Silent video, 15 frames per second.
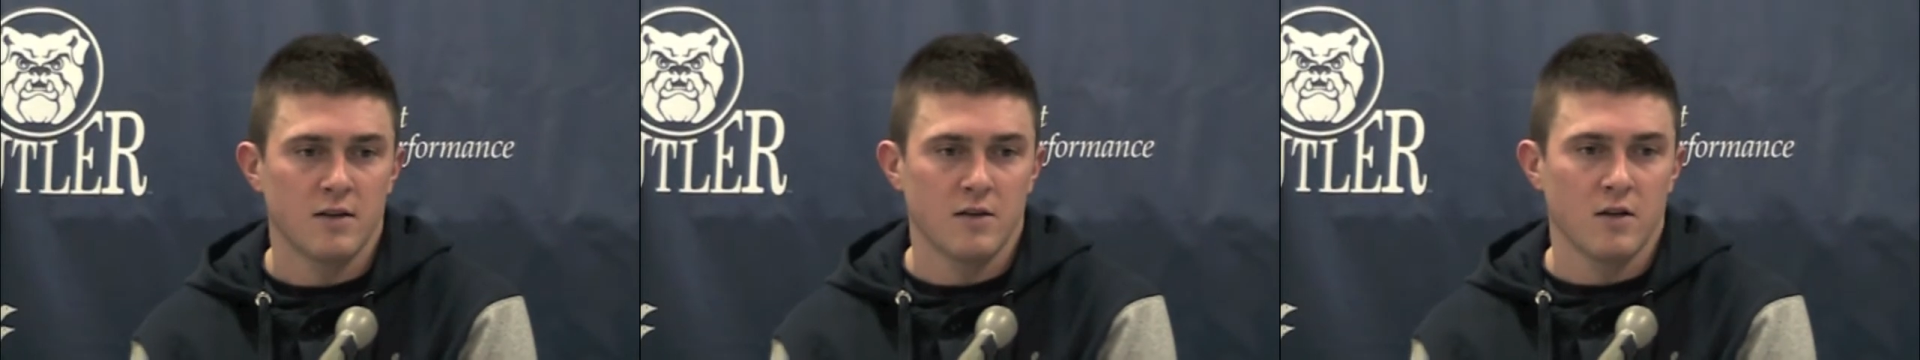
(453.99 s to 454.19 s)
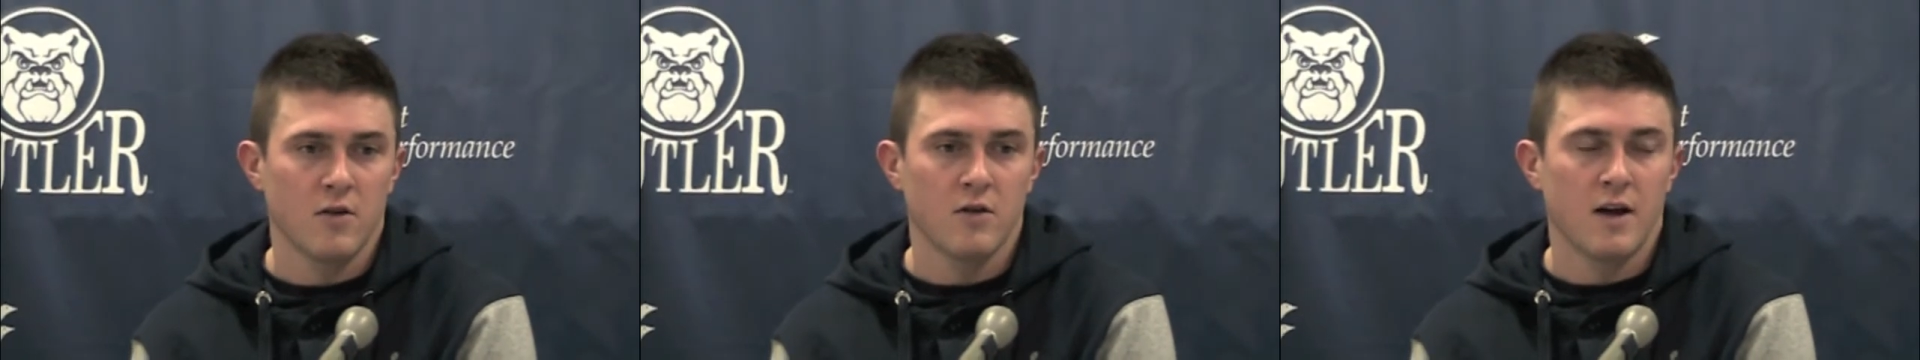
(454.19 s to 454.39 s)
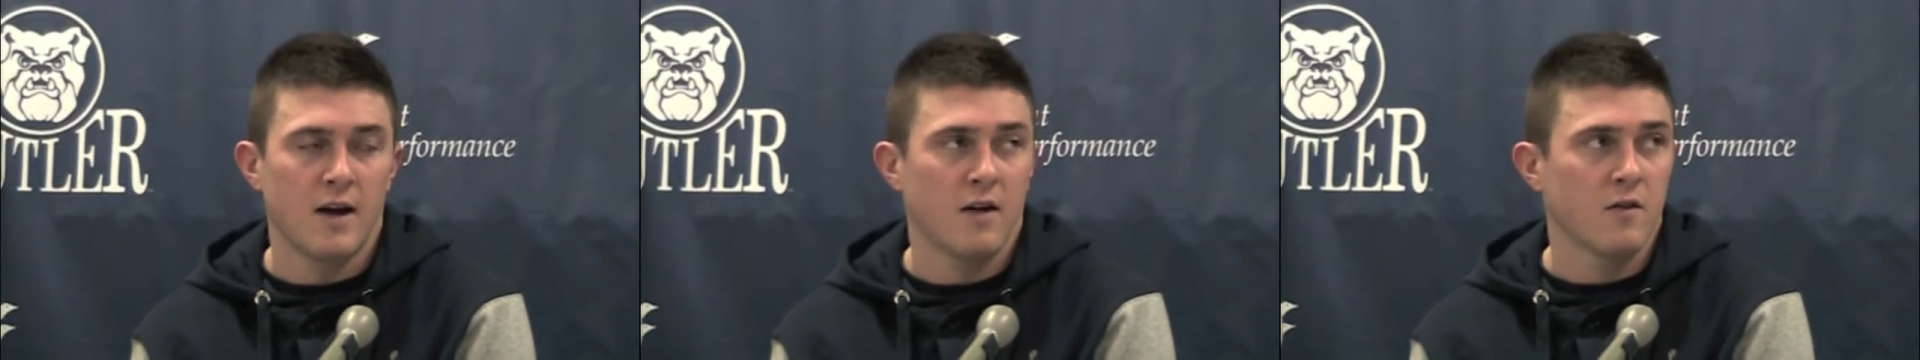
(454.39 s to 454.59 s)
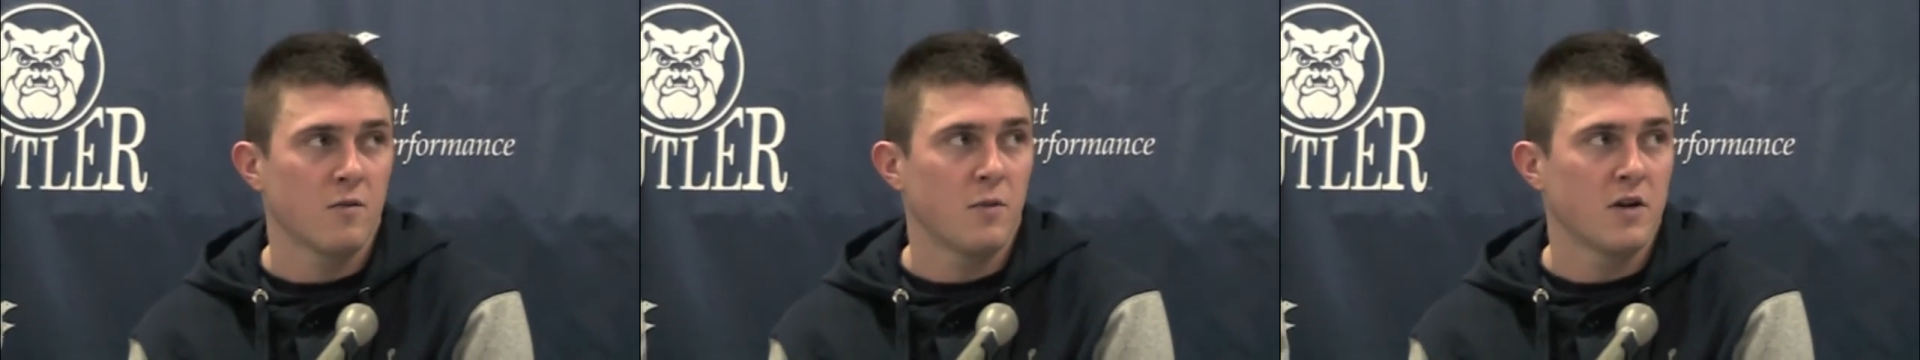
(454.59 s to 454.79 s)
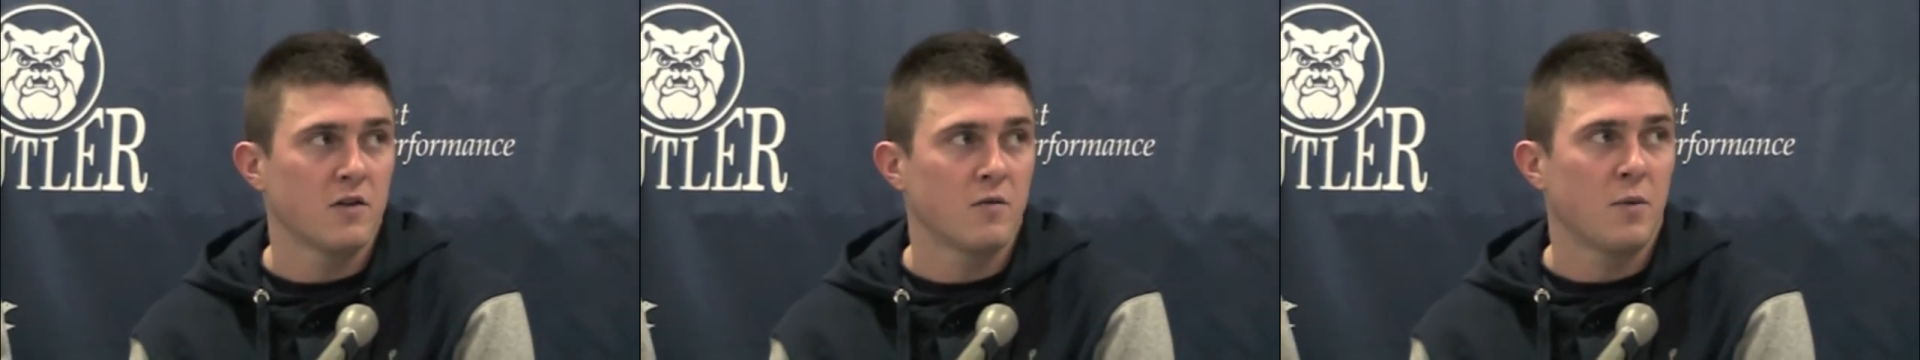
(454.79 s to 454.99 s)
slow down as
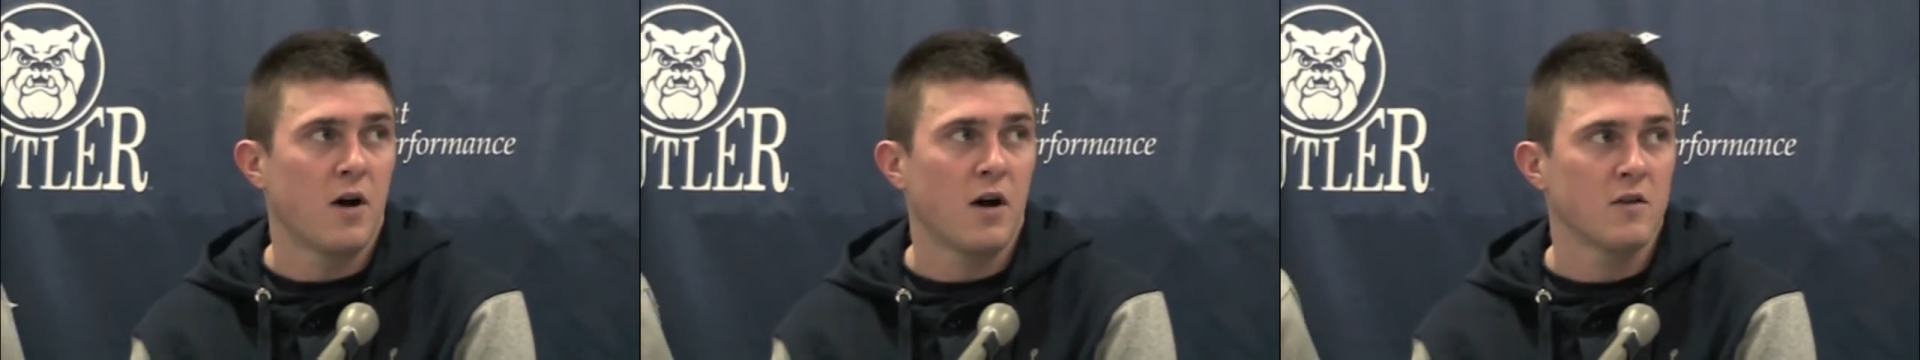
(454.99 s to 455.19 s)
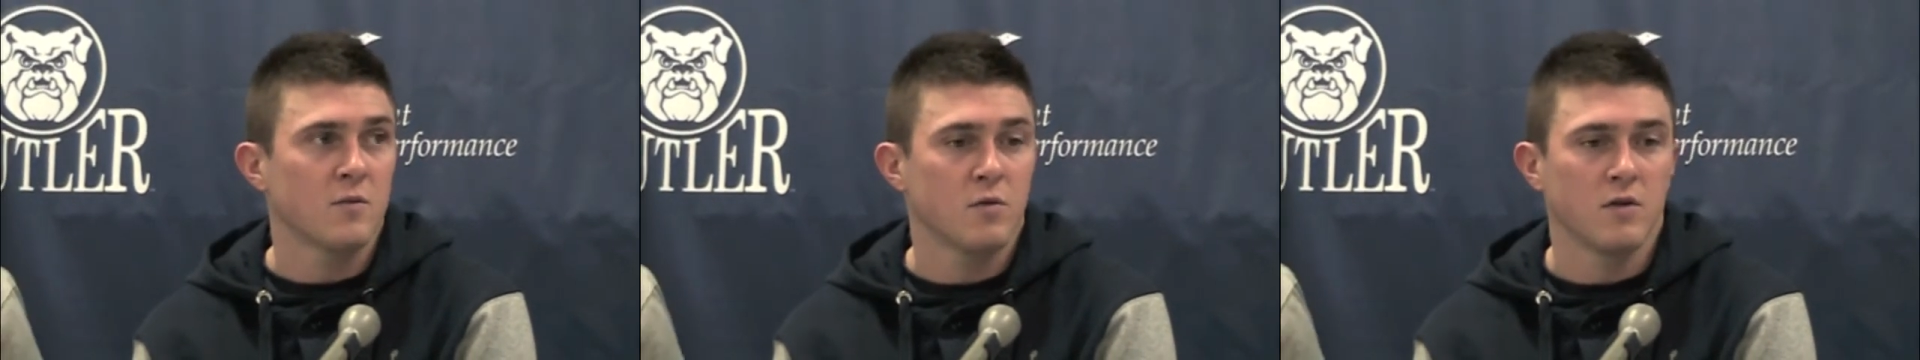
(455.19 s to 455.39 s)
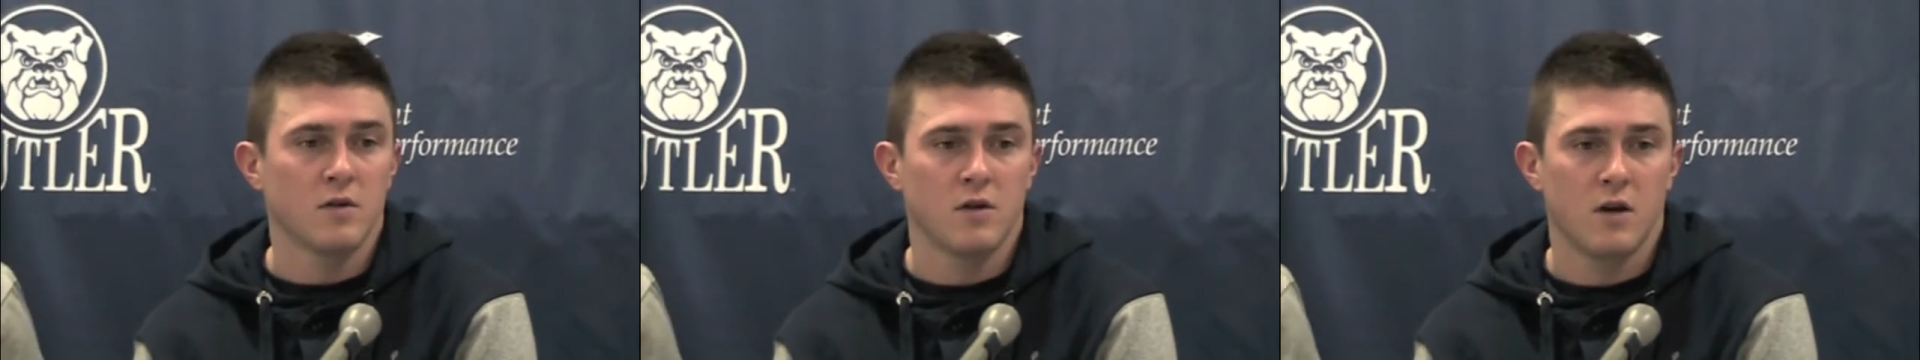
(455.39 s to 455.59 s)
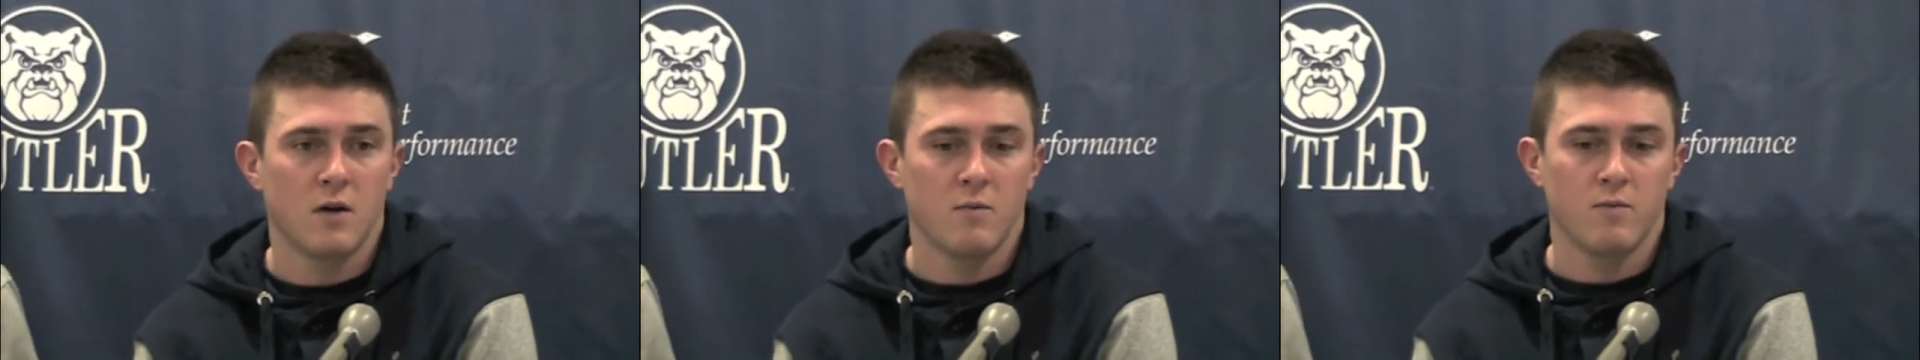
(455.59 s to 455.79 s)
much as possible, and